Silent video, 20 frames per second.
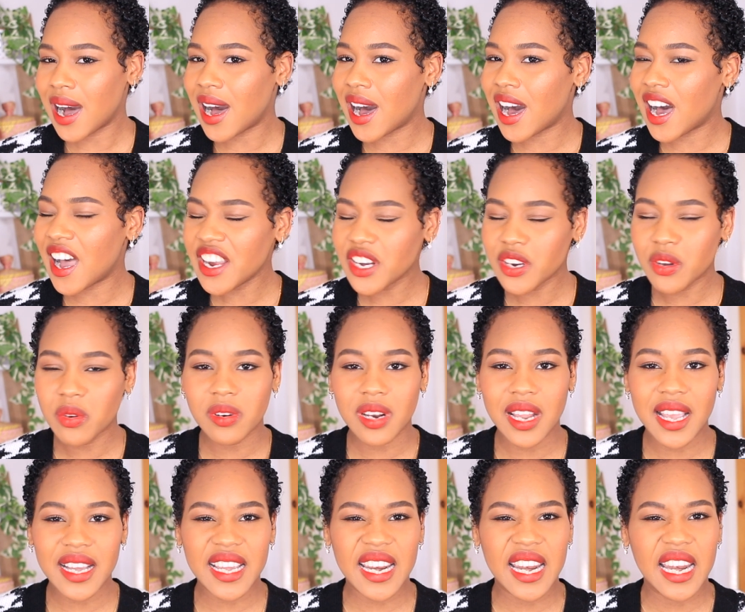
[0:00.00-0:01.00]
I don't
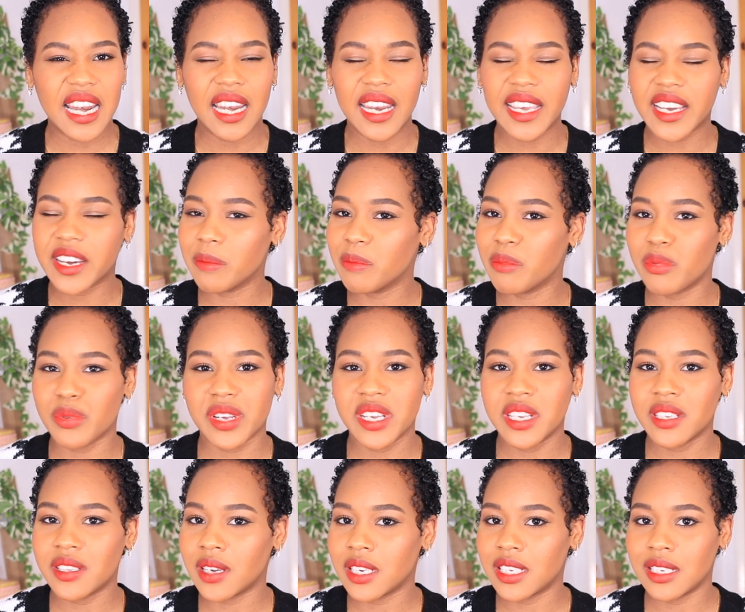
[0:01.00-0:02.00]
like a lick of
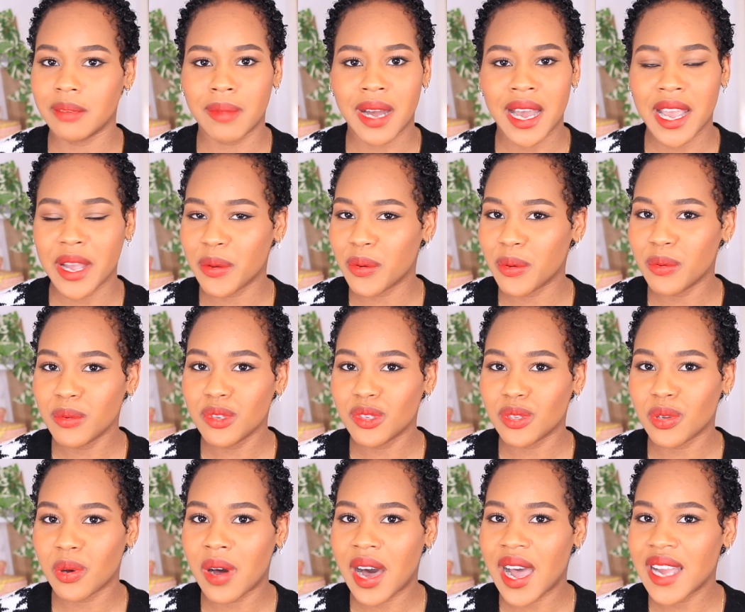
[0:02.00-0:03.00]
breeze touching my ankles,
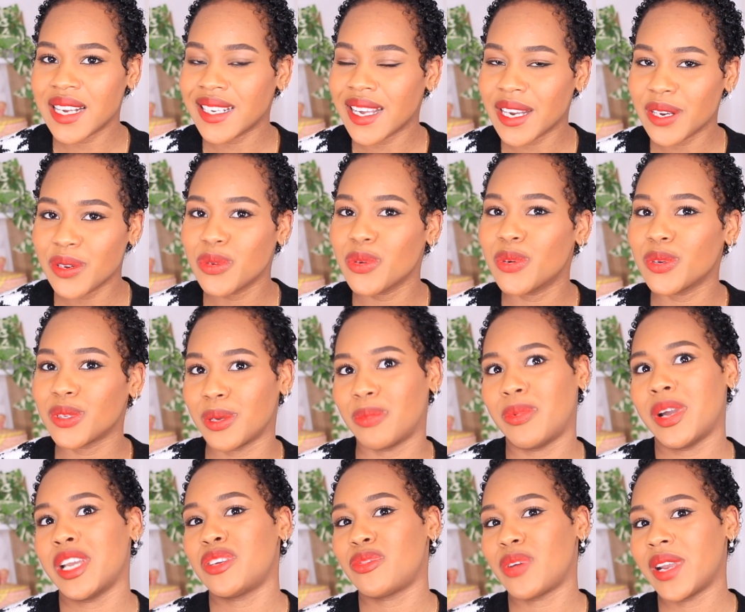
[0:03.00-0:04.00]
so I tend not to
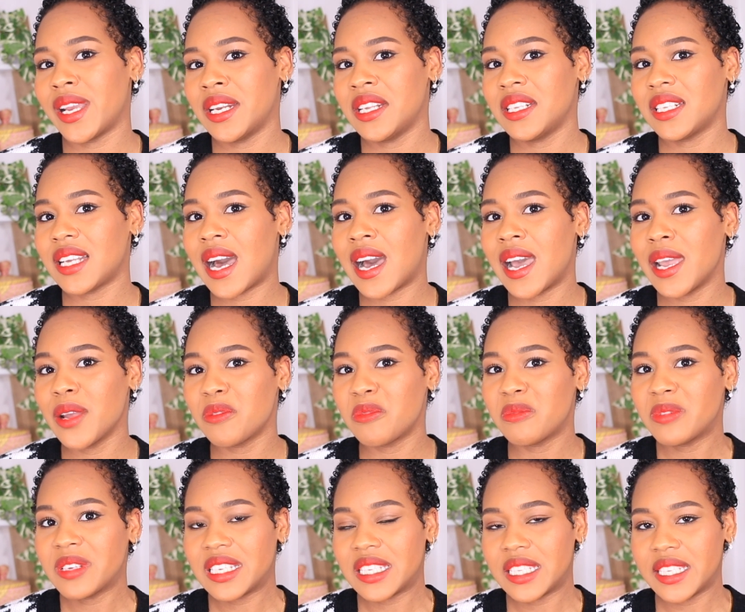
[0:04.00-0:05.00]
wear trainers. I
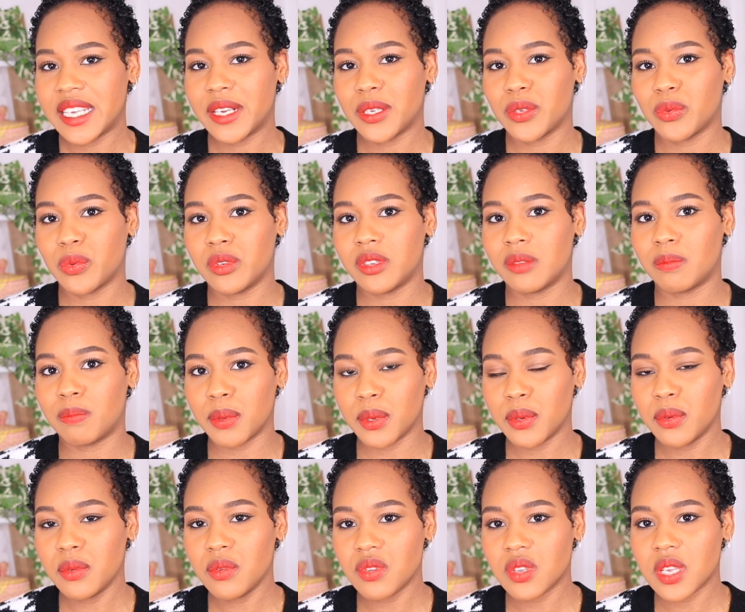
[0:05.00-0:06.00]
always stick towards
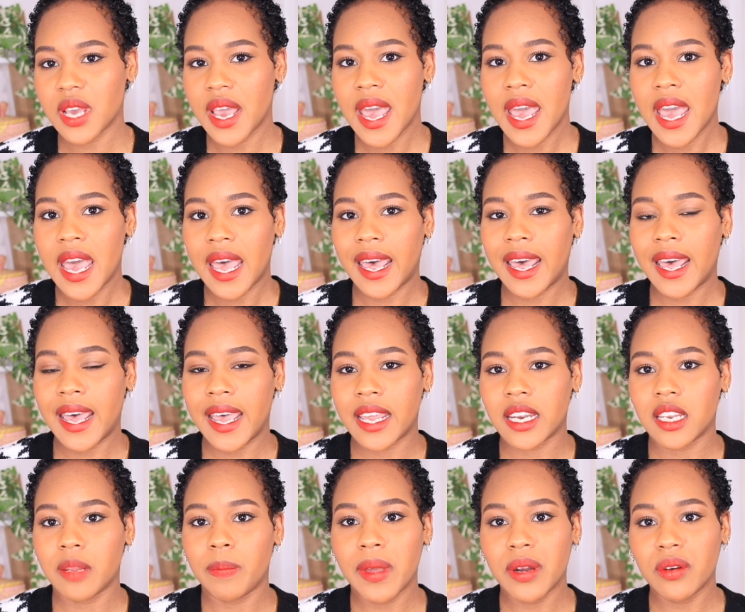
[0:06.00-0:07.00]
boots, and
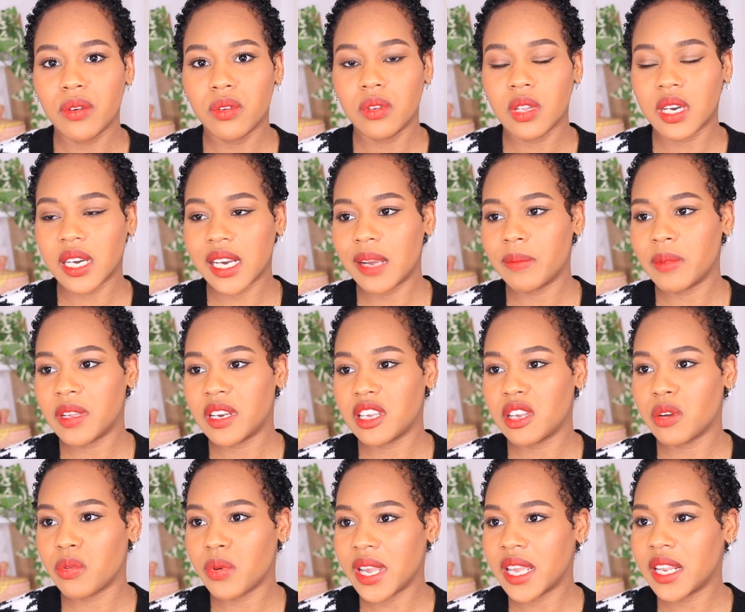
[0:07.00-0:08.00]
depending on the climate that
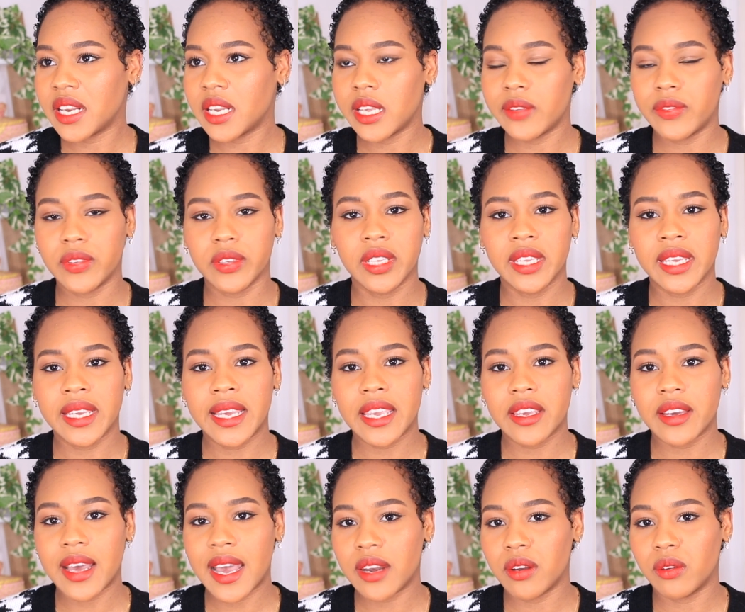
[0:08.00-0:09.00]
you're in, if you can get
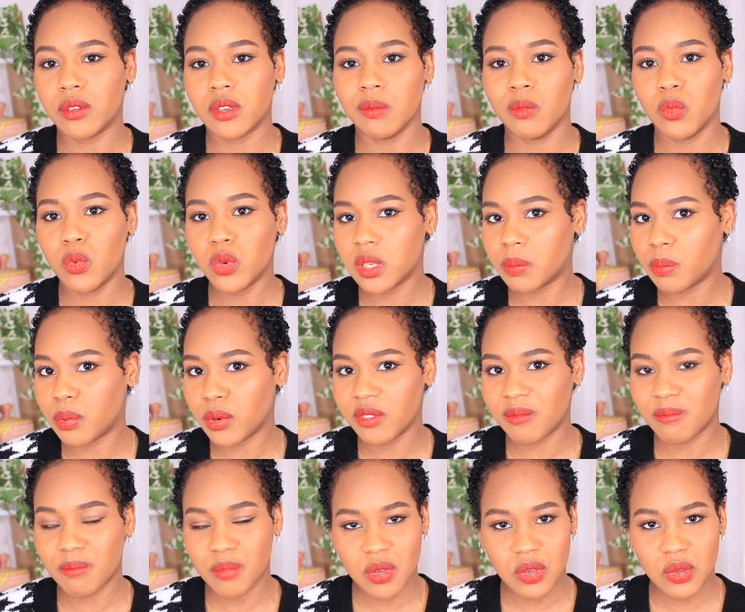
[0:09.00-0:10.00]
your hand on some waterproof
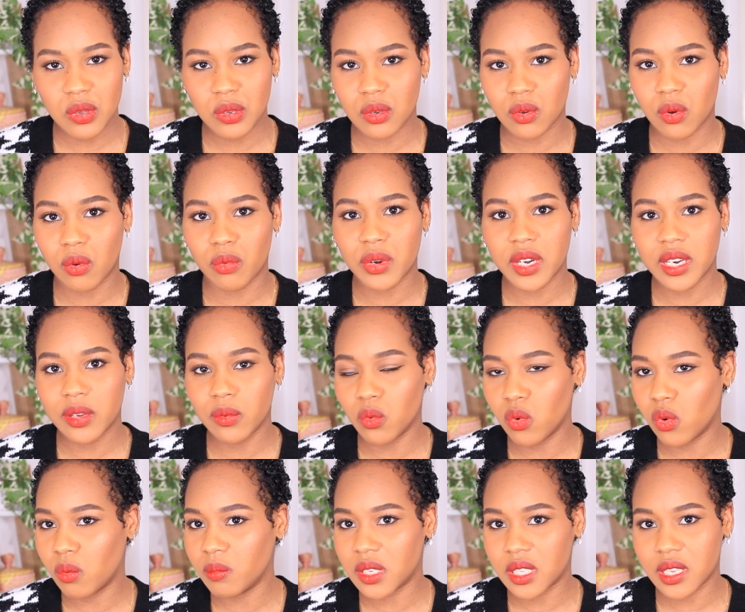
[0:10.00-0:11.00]
boots or really
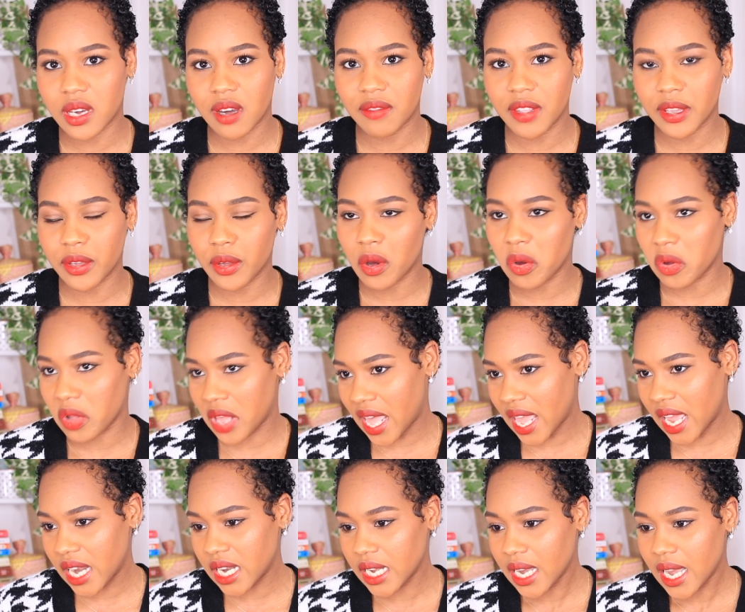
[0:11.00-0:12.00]
warm stuff, then go
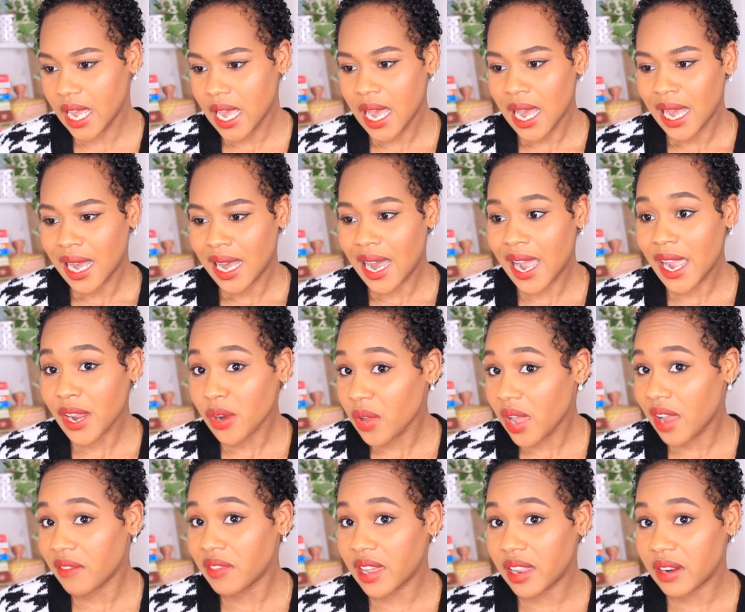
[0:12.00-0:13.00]
ahead. I don't
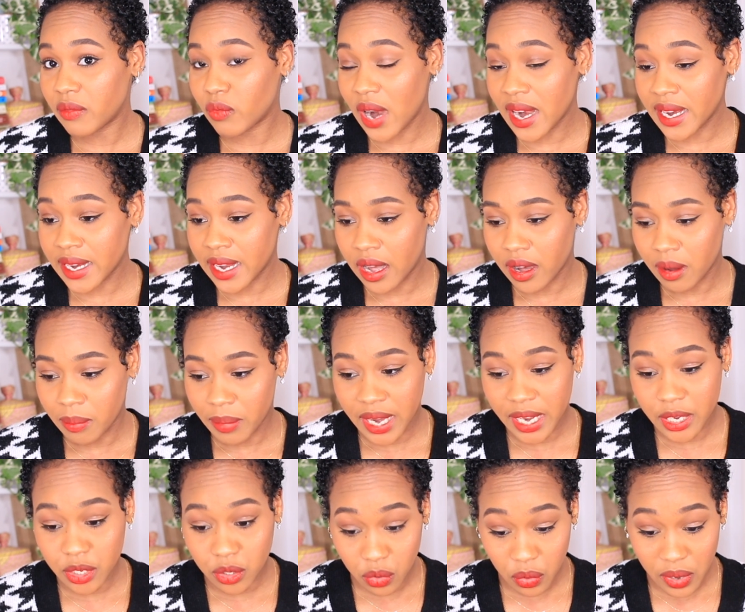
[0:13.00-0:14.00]
have that right now, but
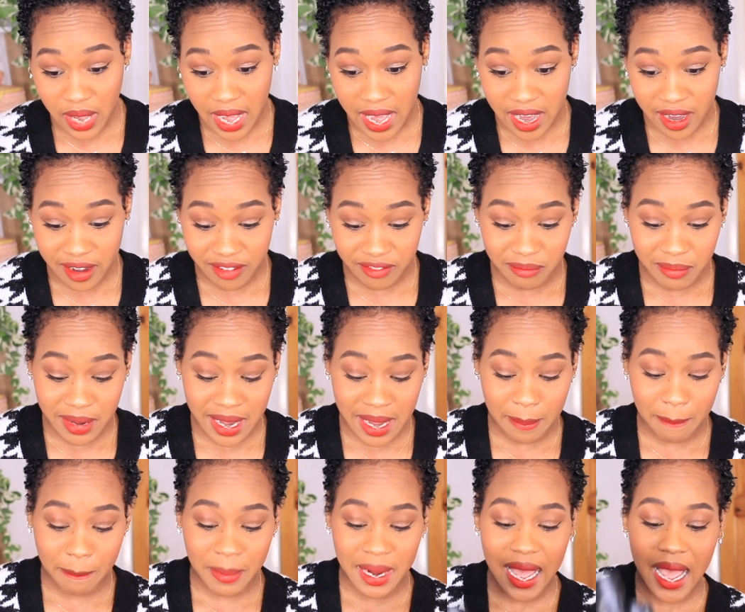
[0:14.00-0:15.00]
I do have my
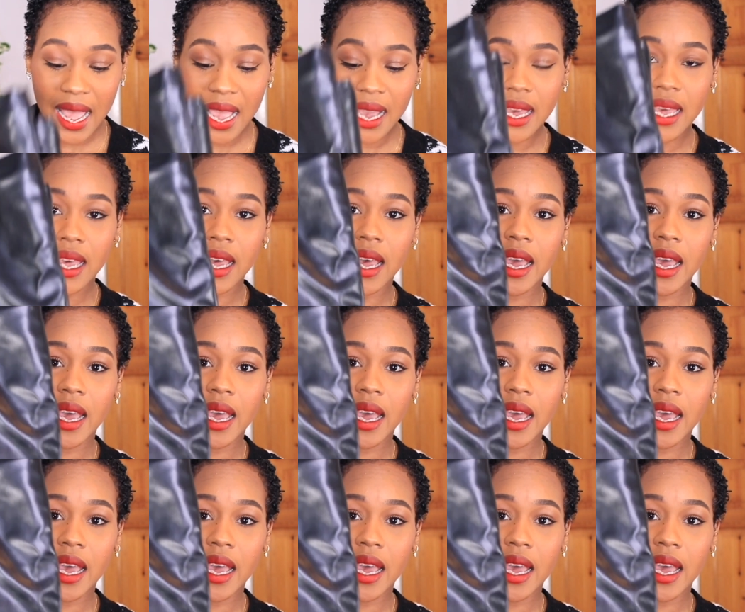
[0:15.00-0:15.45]
black